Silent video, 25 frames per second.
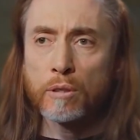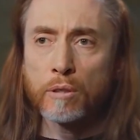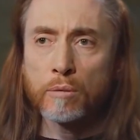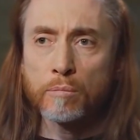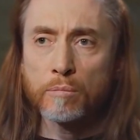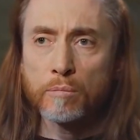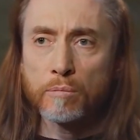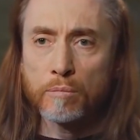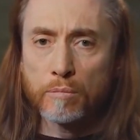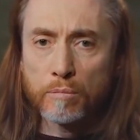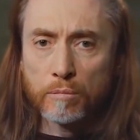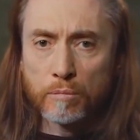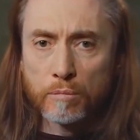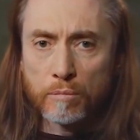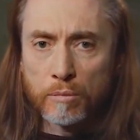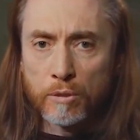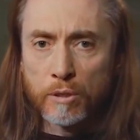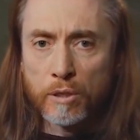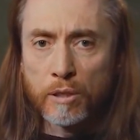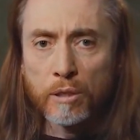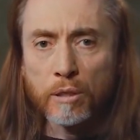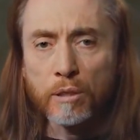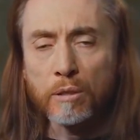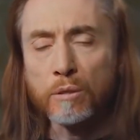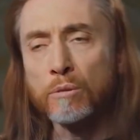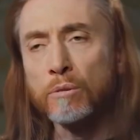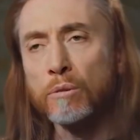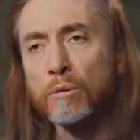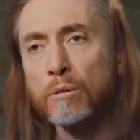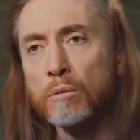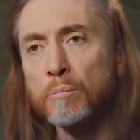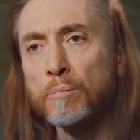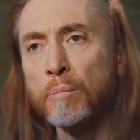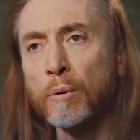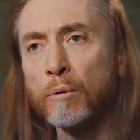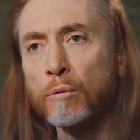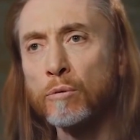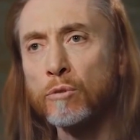You want, but it doesn't
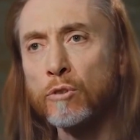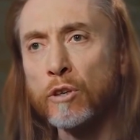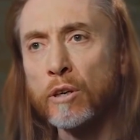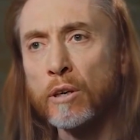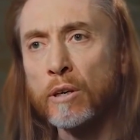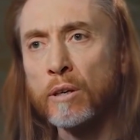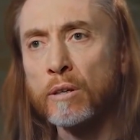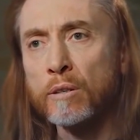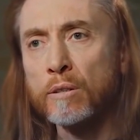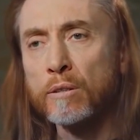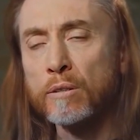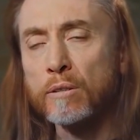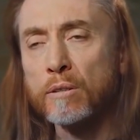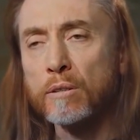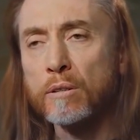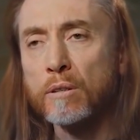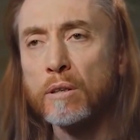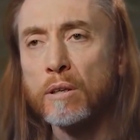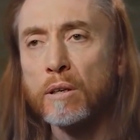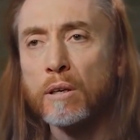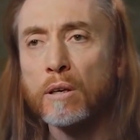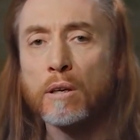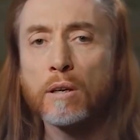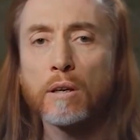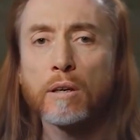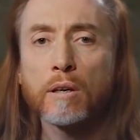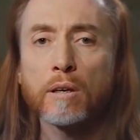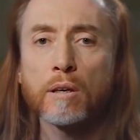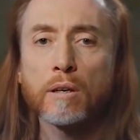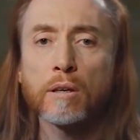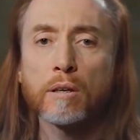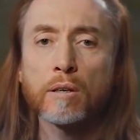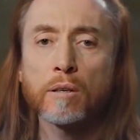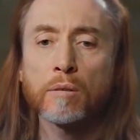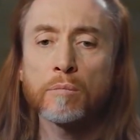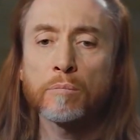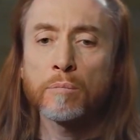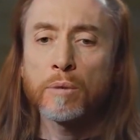work out, that you are
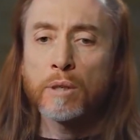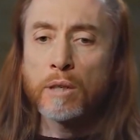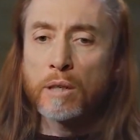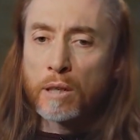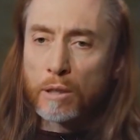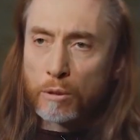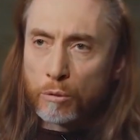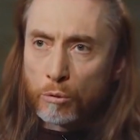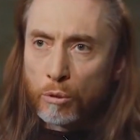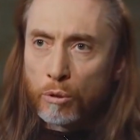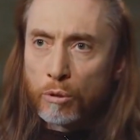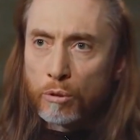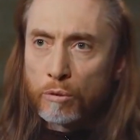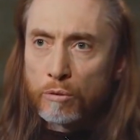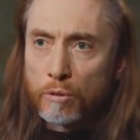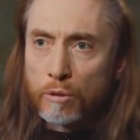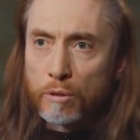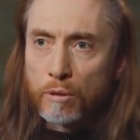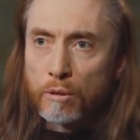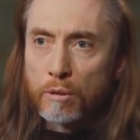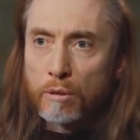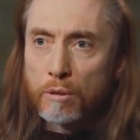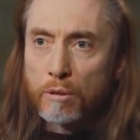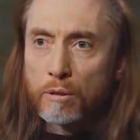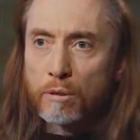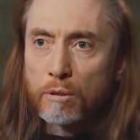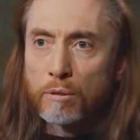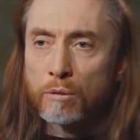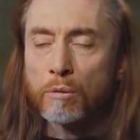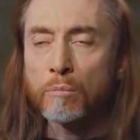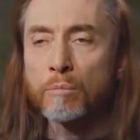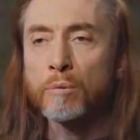ready but don't know how to do it.